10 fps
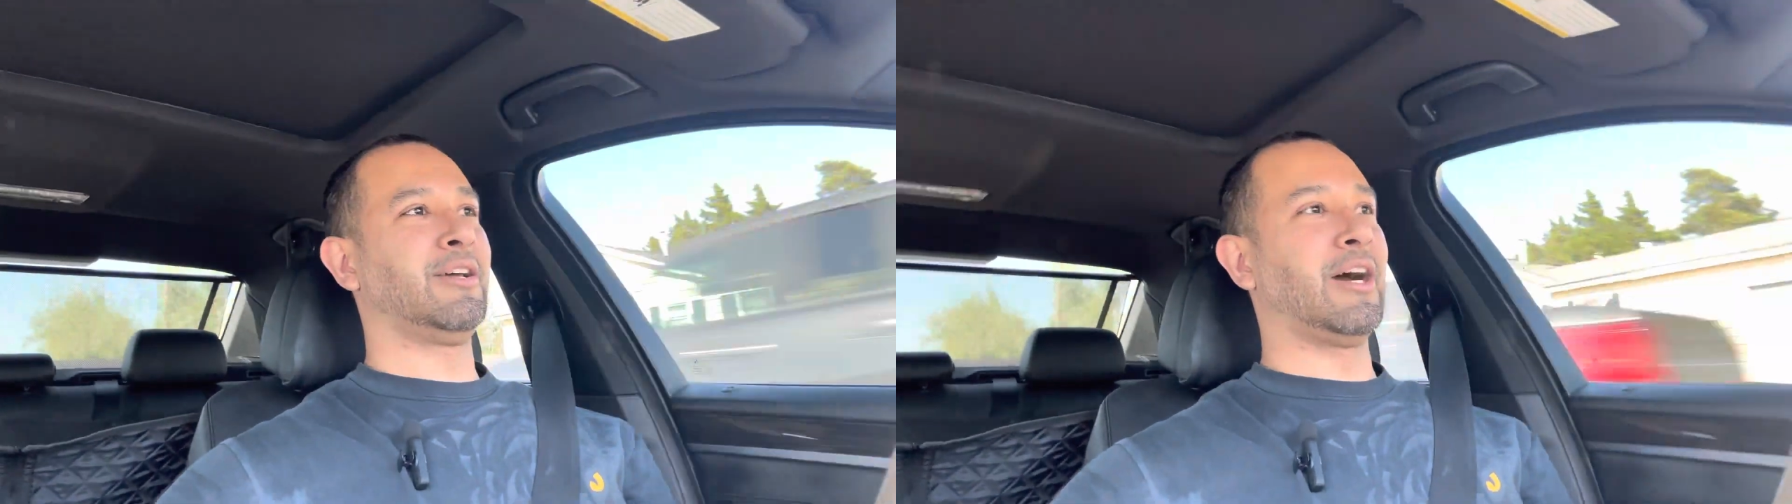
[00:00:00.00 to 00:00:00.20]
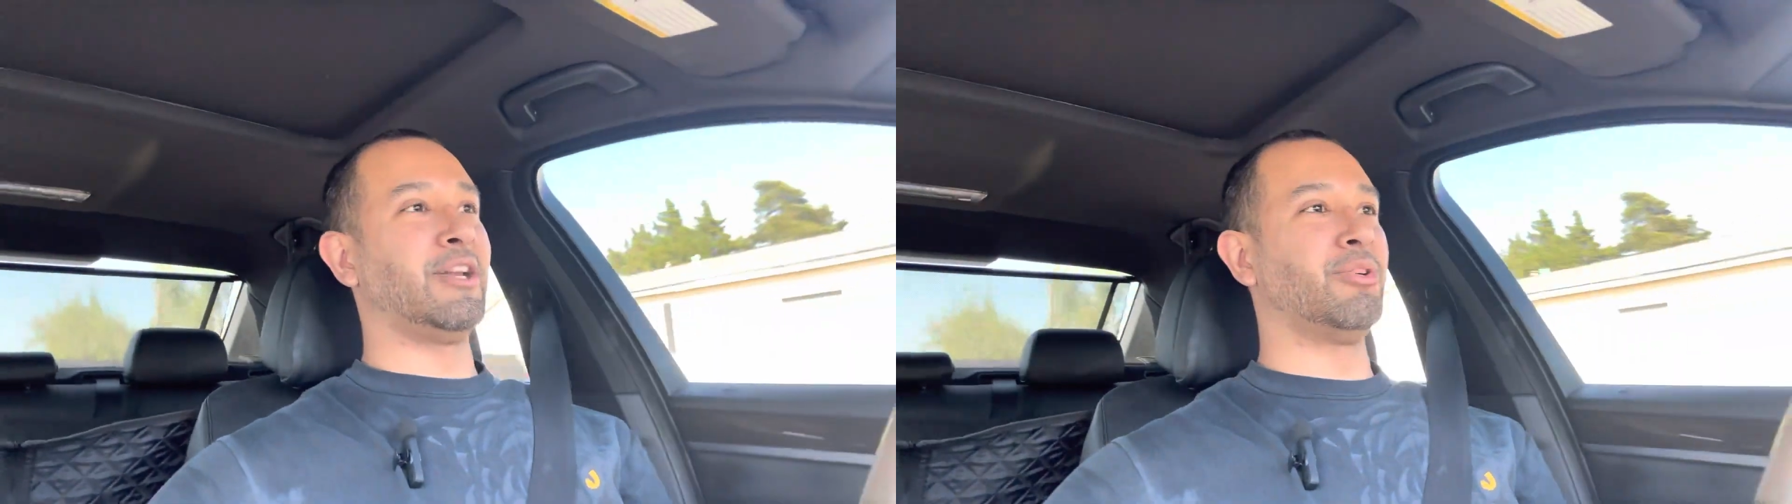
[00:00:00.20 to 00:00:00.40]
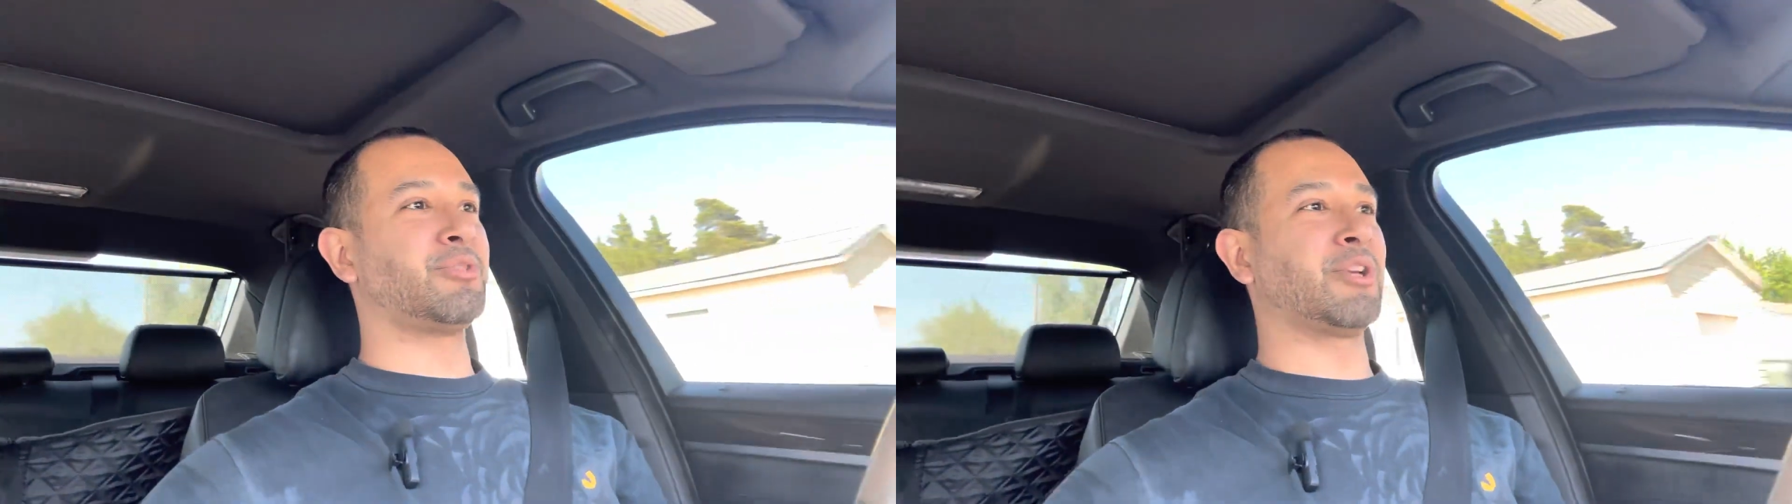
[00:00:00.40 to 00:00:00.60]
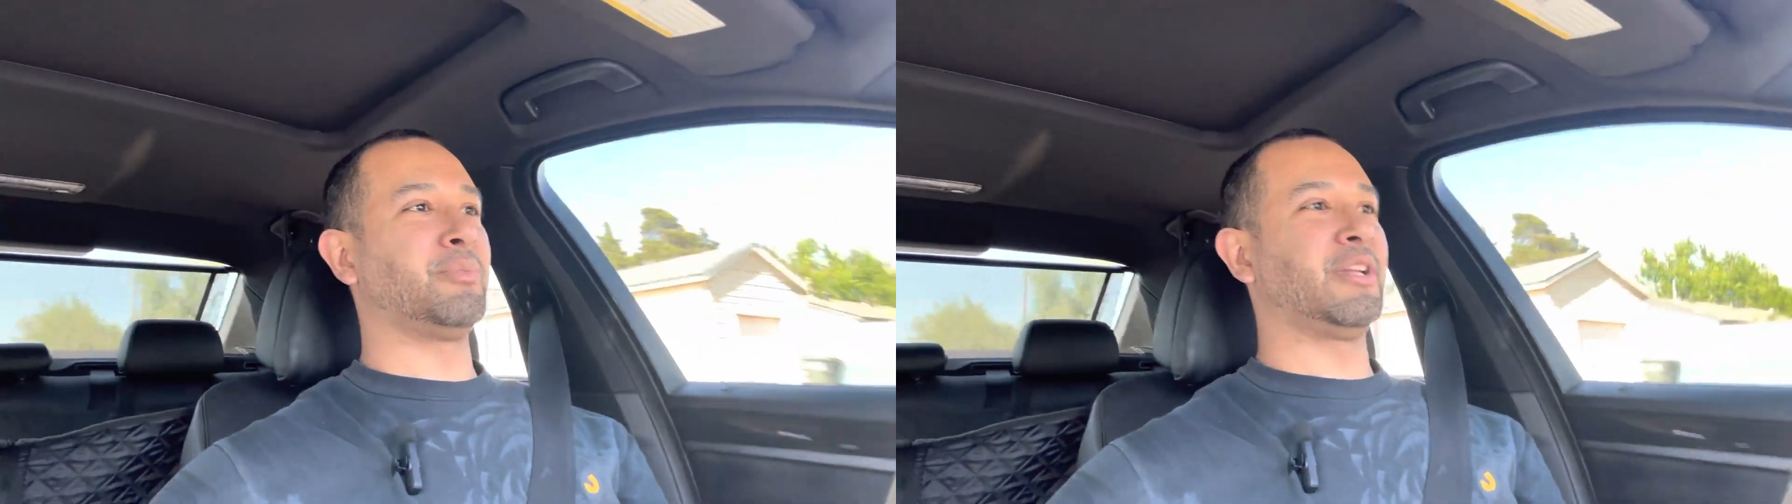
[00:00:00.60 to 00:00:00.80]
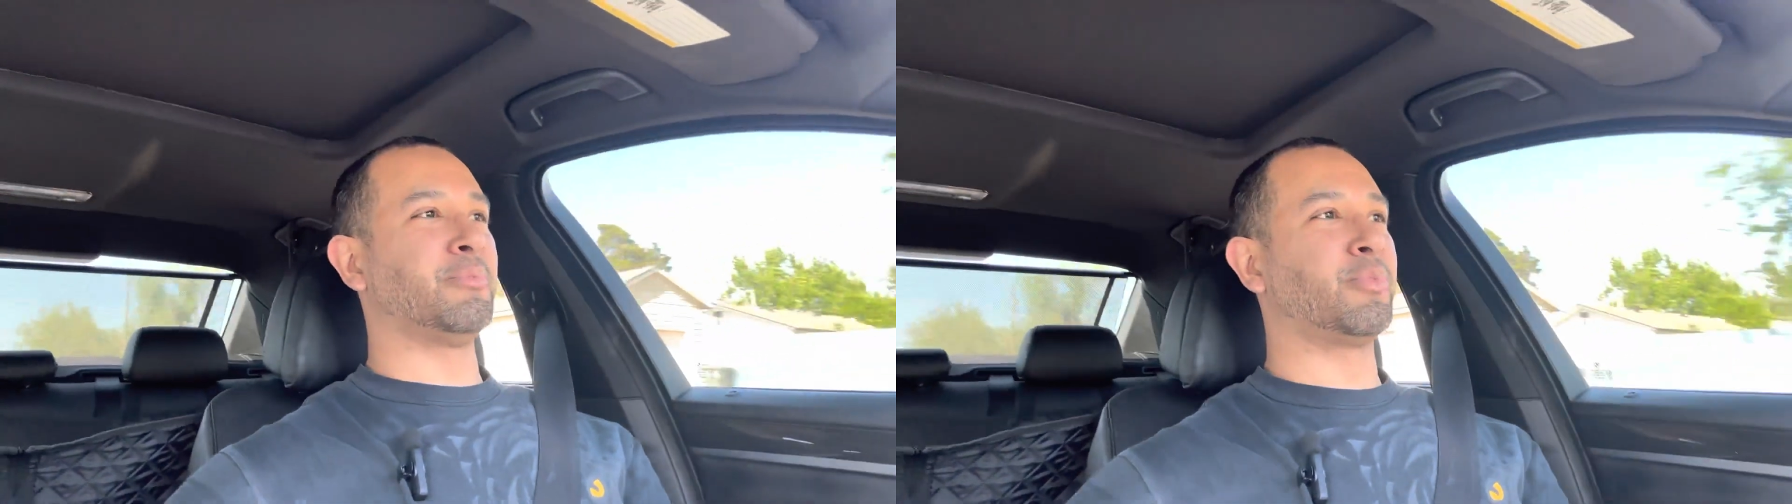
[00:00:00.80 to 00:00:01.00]
I knew it was going to
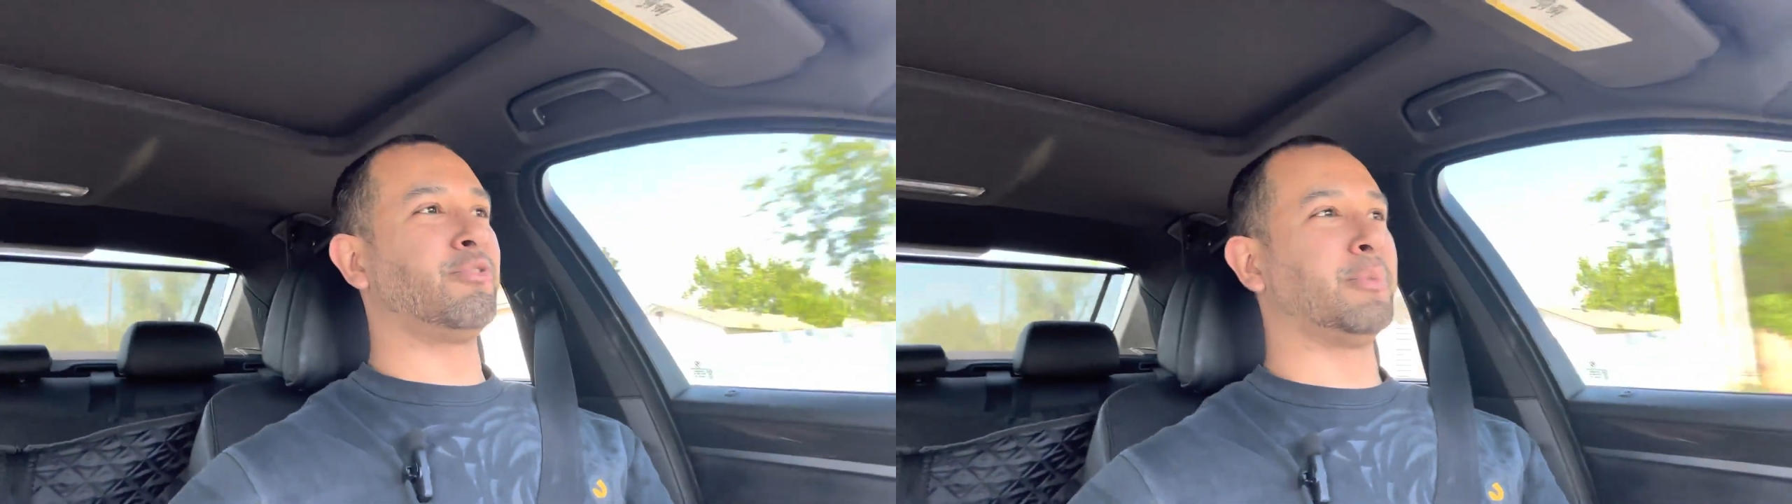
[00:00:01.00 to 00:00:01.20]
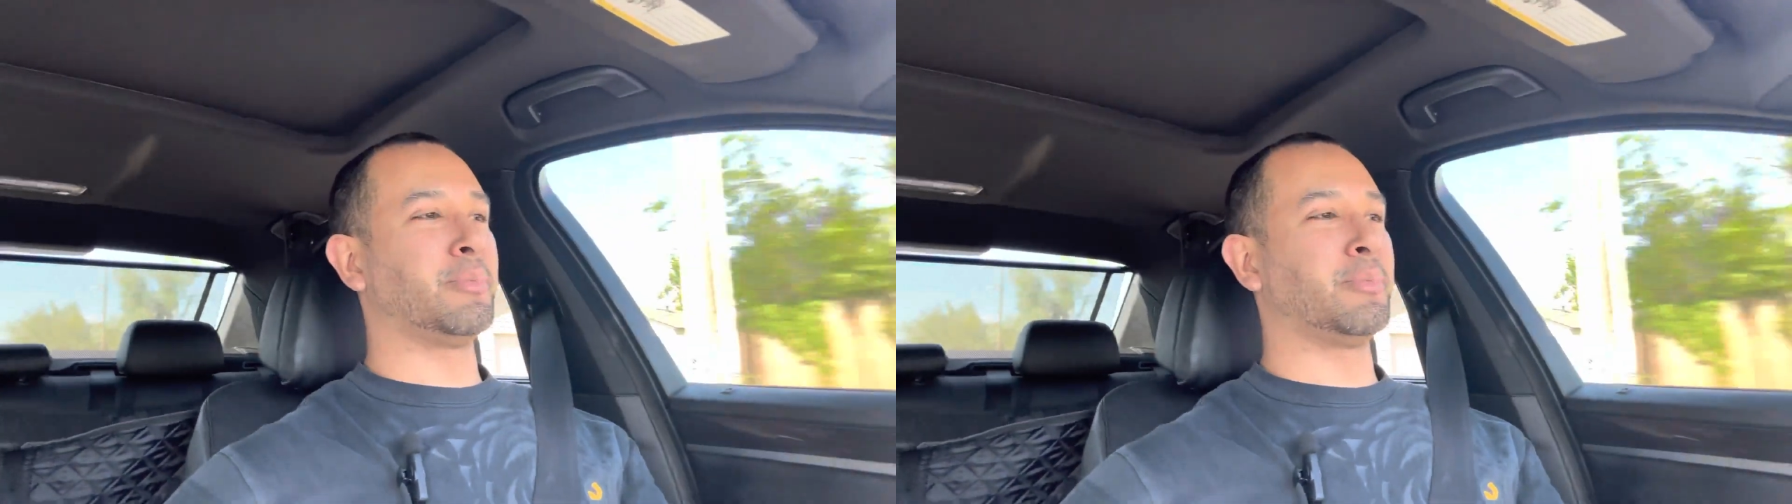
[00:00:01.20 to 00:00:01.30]
be an improvement,